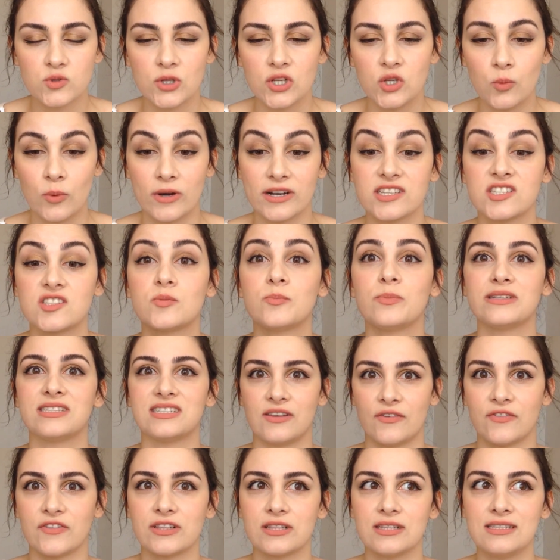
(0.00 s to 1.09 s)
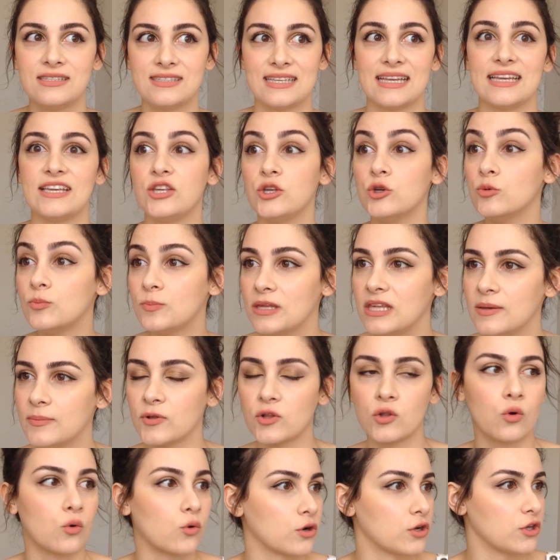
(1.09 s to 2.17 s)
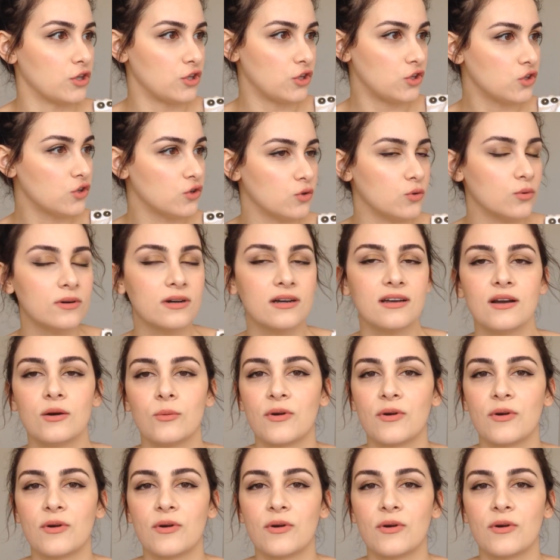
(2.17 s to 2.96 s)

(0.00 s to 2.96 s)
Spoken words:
when you want to specifically say you people or you